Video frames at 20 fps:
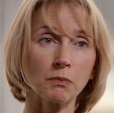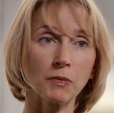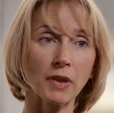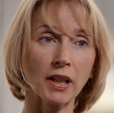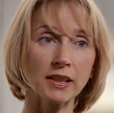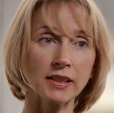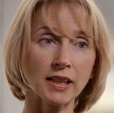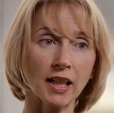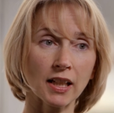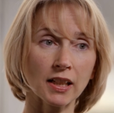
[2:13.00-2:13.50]

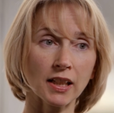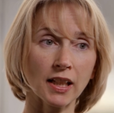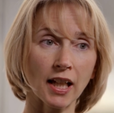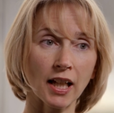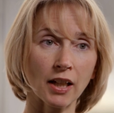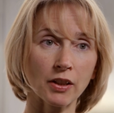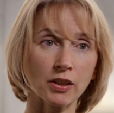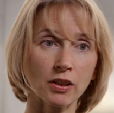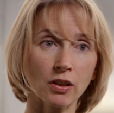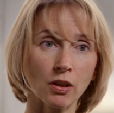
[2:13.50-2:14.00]
exactly
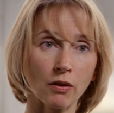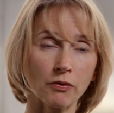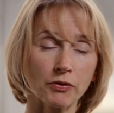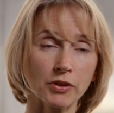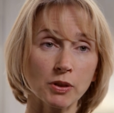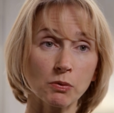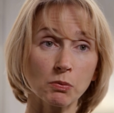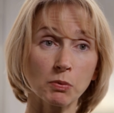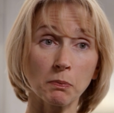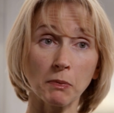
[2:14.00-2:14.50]
how the
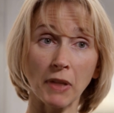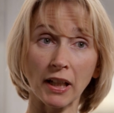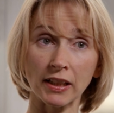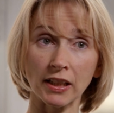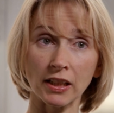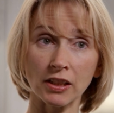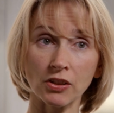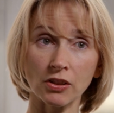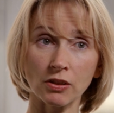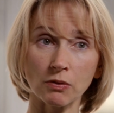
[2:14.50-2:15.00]
conference will be
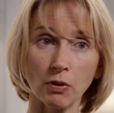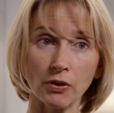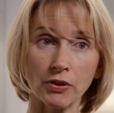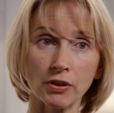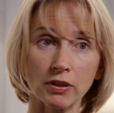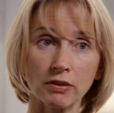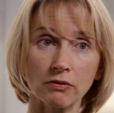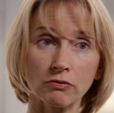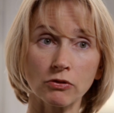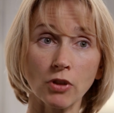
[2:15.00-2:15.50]
managed, what
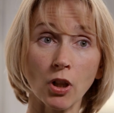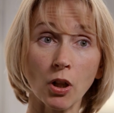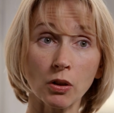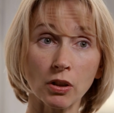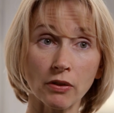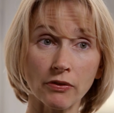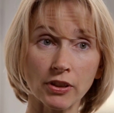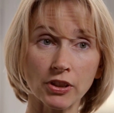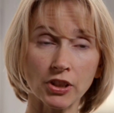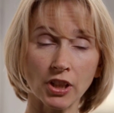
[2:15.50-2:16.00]
the
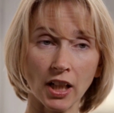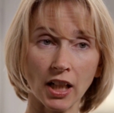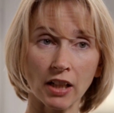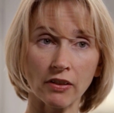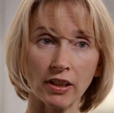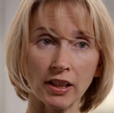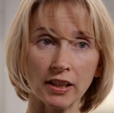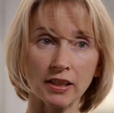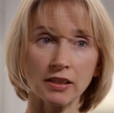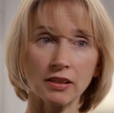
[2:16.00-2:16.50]
role of the
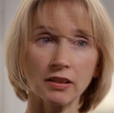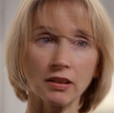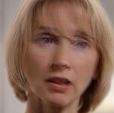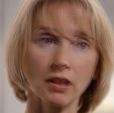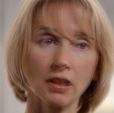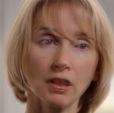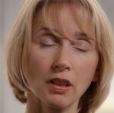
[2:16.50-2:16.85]
chair is.